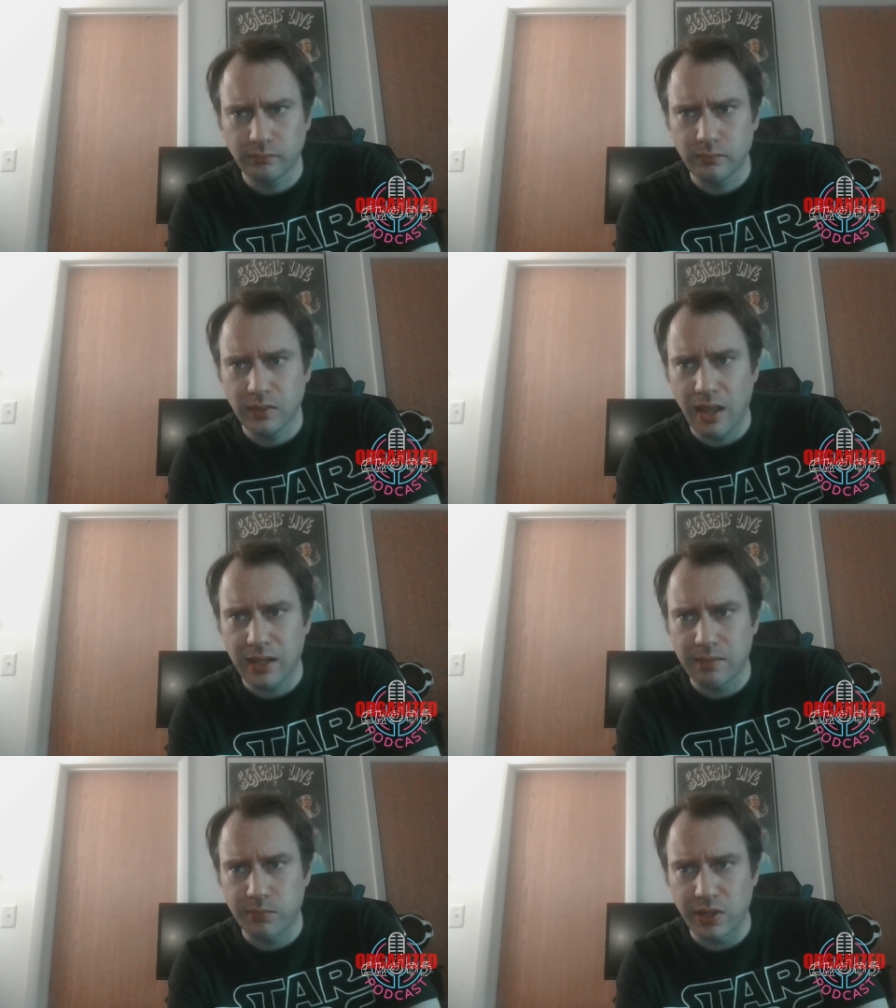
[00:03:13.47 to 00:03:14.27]
Now I
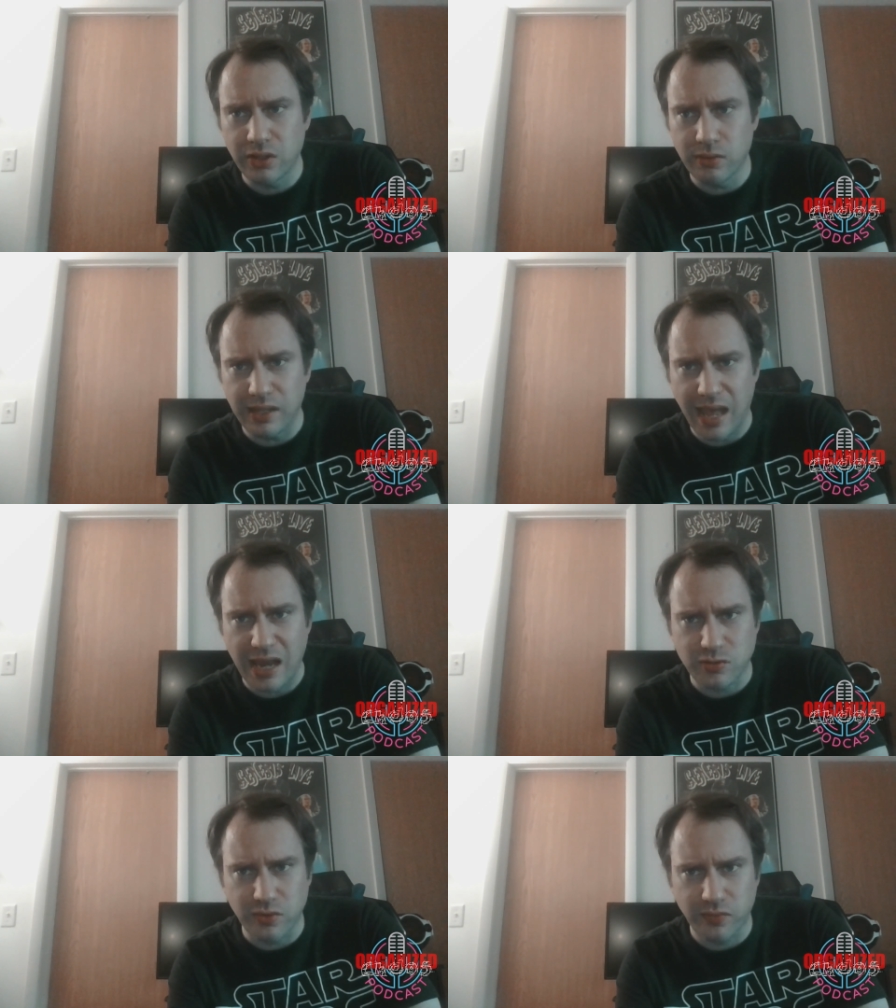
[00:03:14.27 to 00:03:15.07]
can bring you the
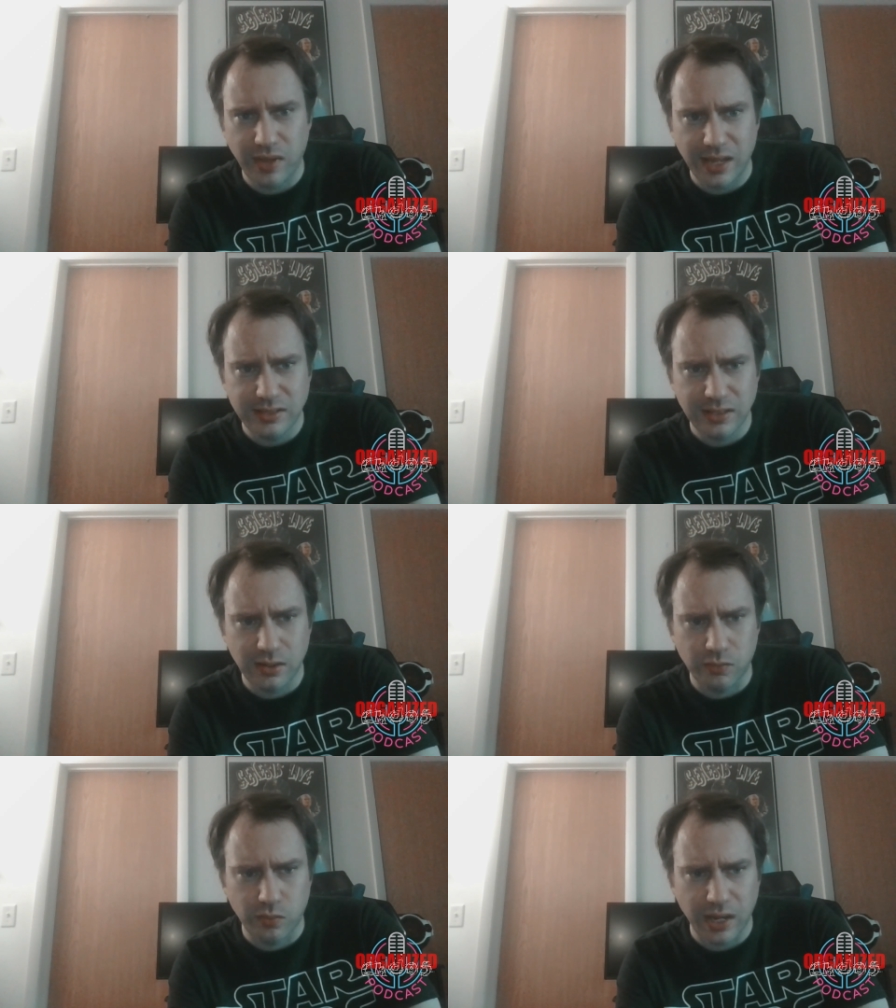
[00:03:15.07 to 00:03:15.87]
actual facts
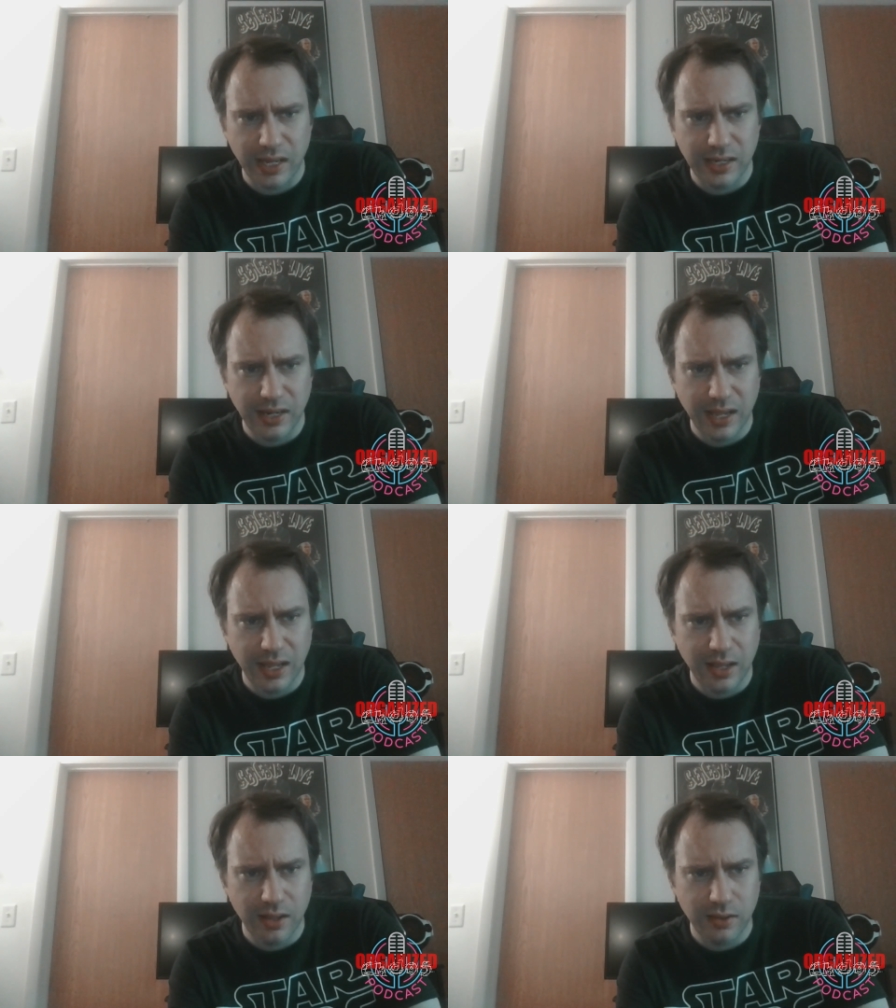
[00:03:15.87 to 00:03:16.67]
here right
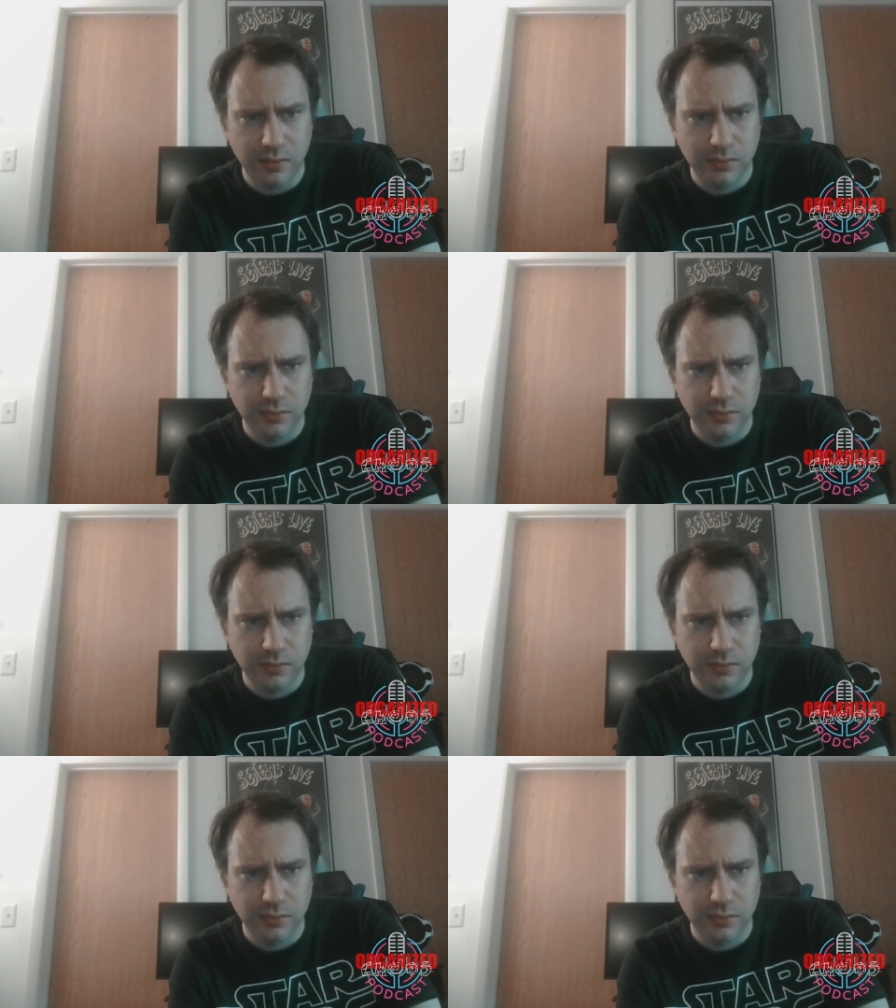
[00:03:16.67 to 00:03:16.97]
now.